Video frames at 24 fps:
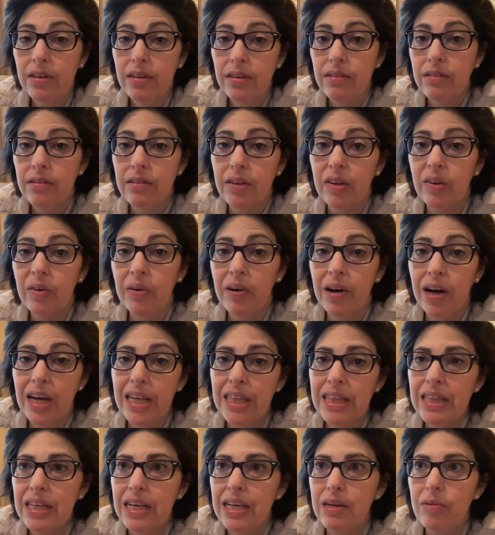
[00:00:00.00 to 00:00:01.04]
So I
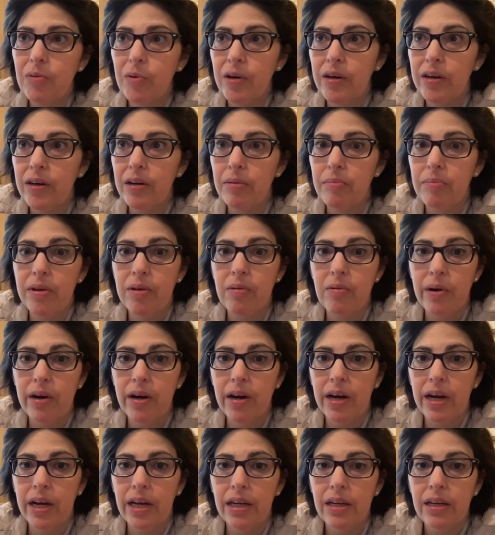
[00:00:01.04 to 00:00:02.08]
think we're going to be
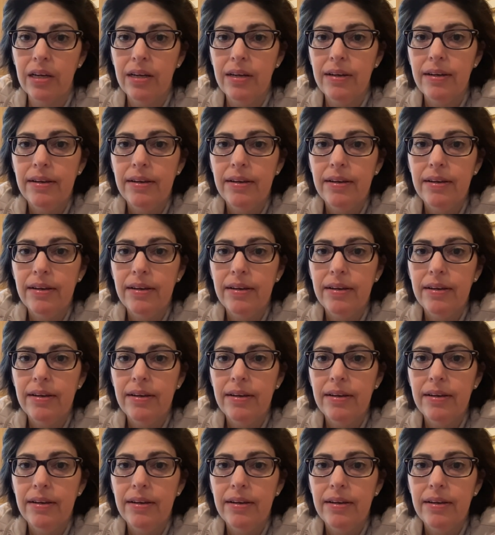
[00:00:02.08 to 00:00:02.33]
wearing